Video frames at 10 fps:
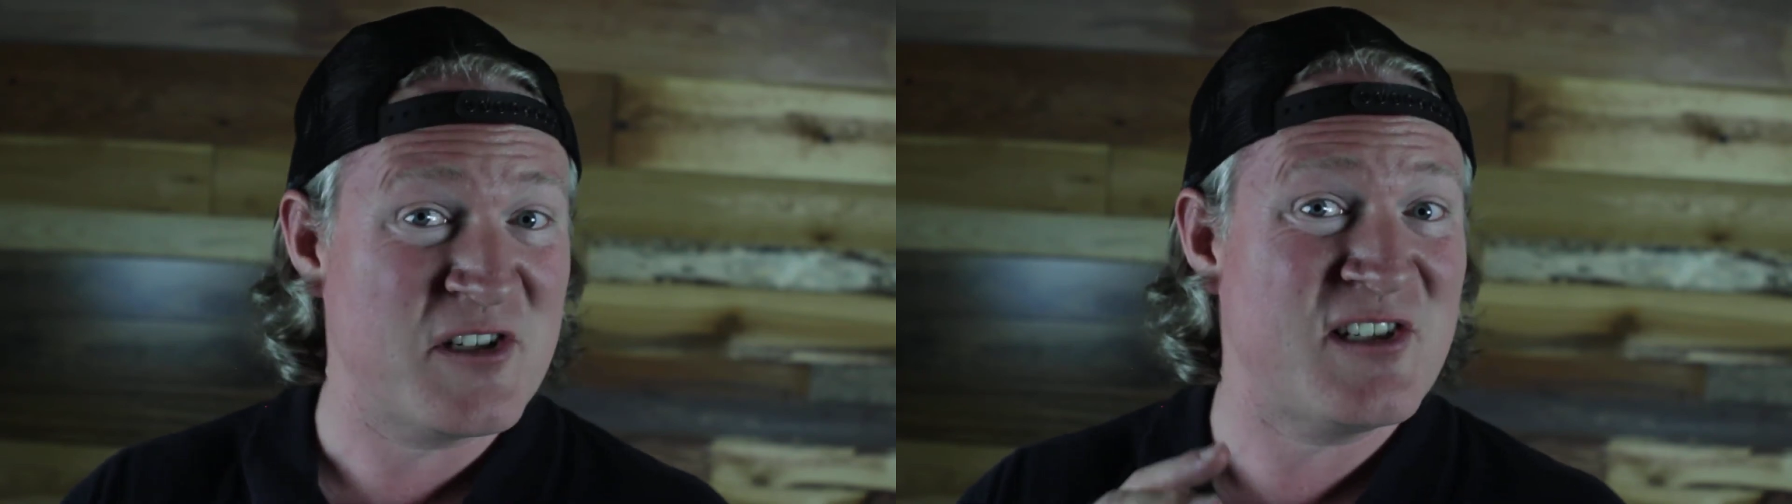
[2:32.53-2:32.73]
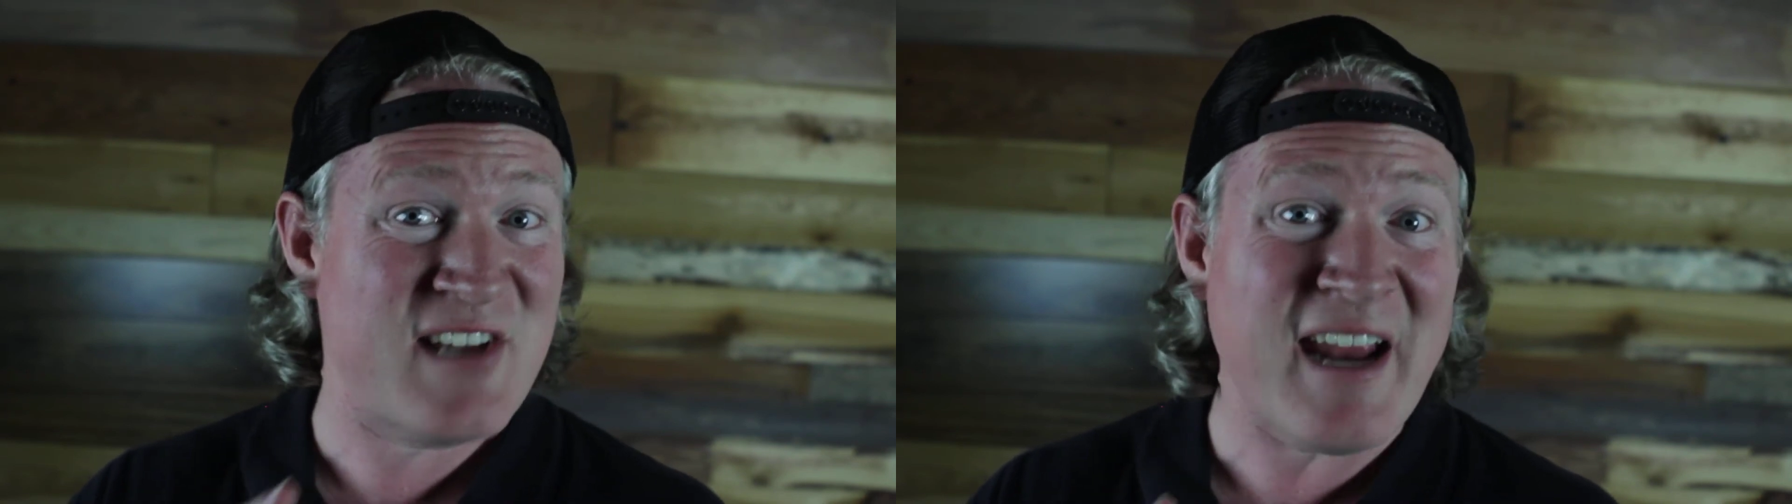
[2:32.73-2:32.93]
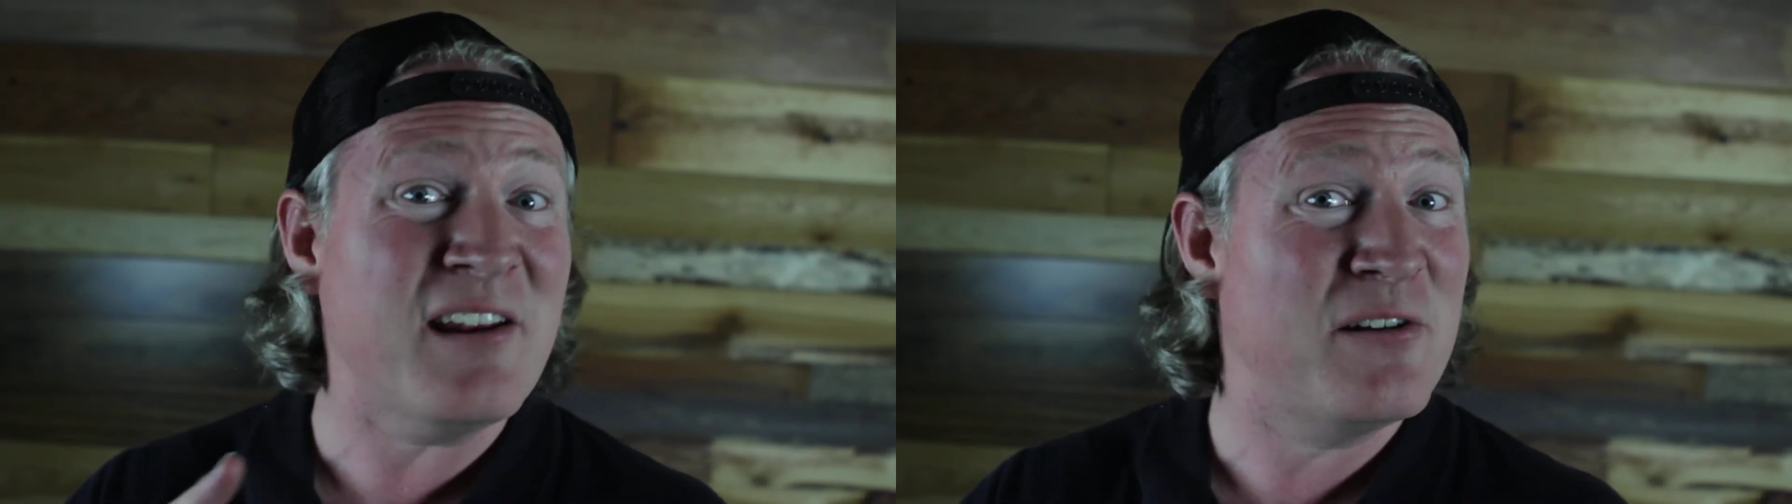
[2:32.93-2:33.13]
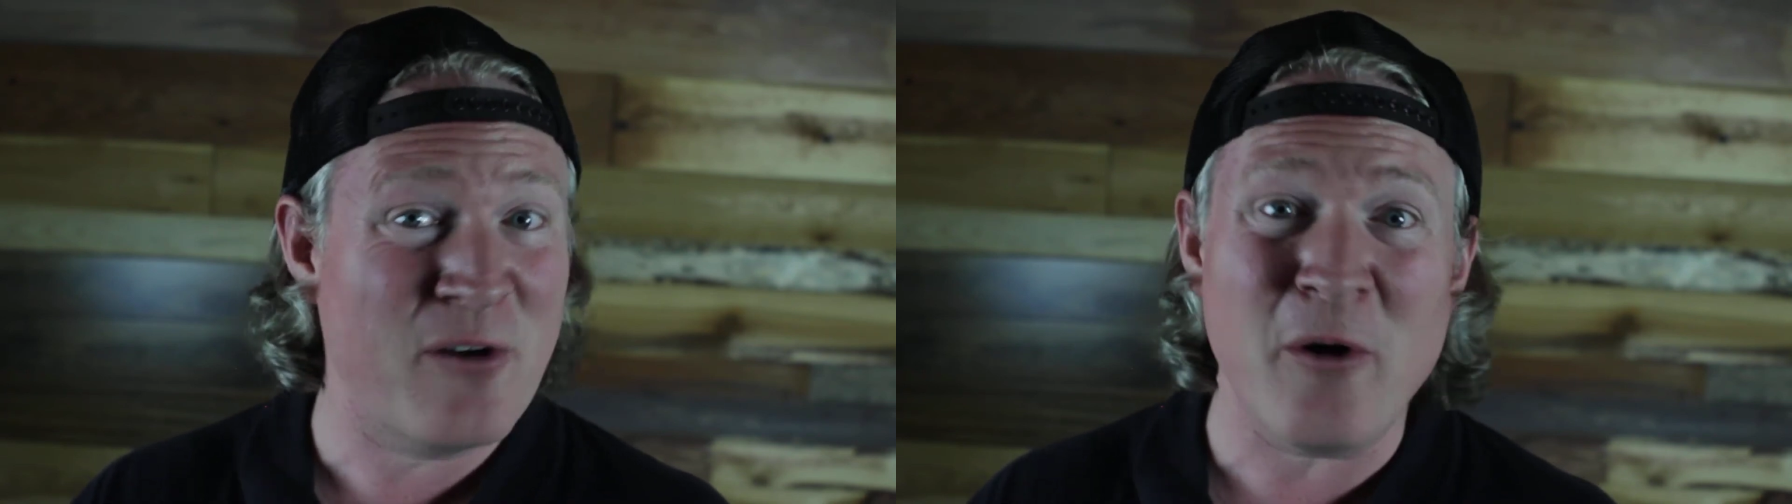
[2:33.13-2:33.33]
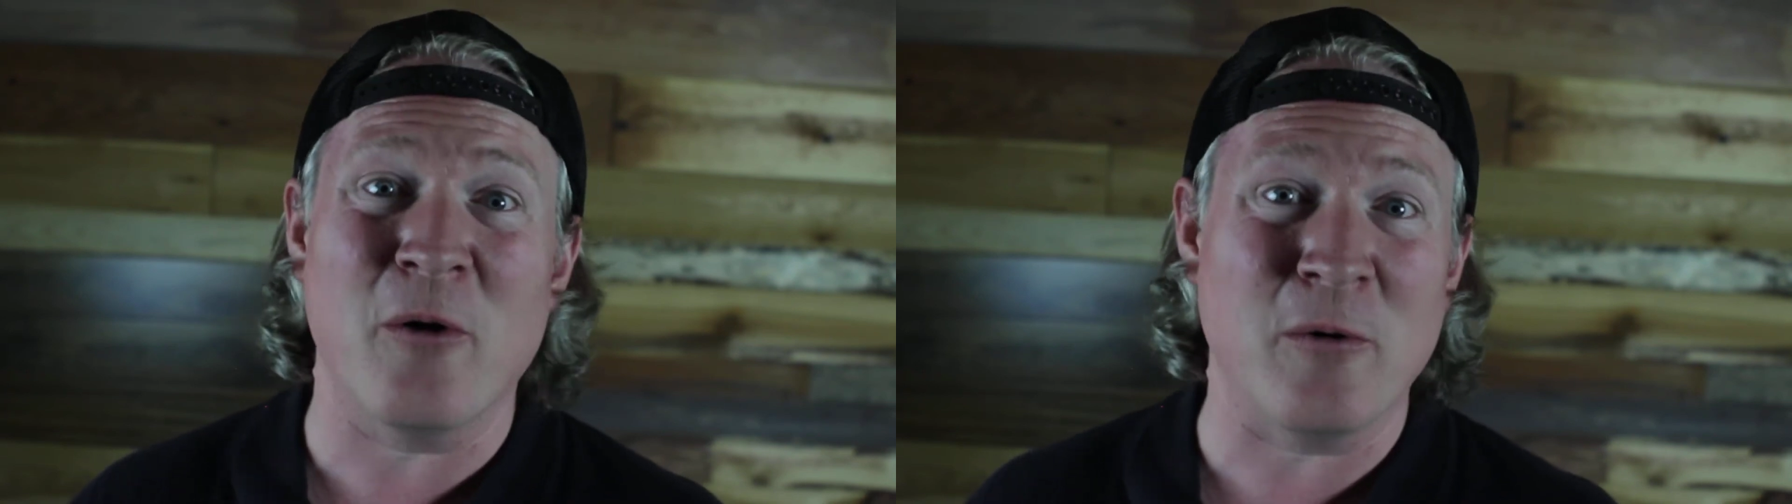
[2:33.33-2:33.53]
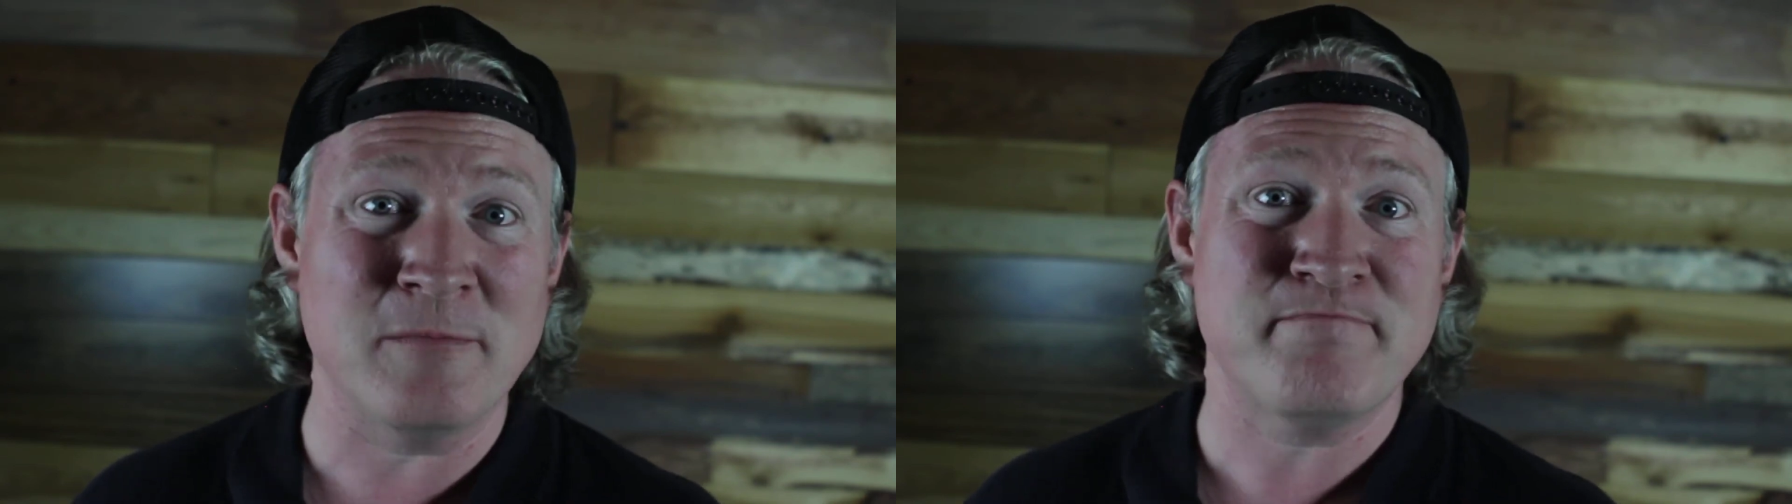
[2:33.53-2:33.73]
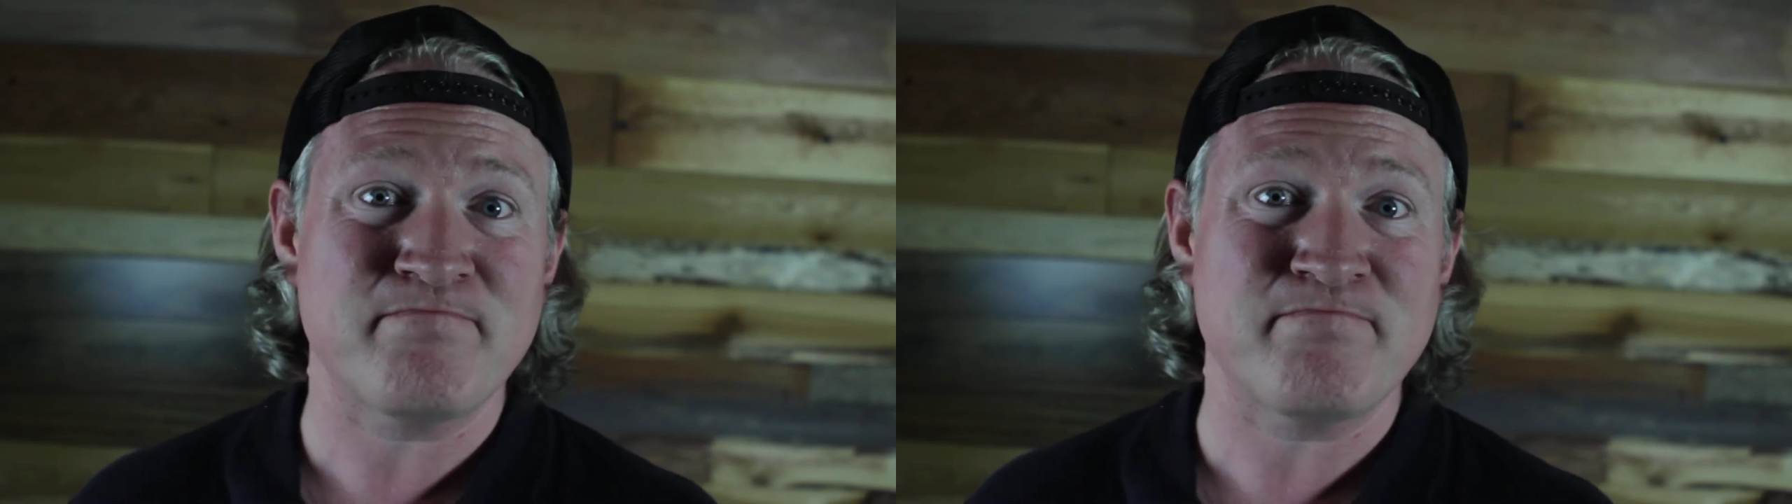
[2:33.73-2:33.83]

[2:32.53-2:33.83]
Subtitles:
stated goal,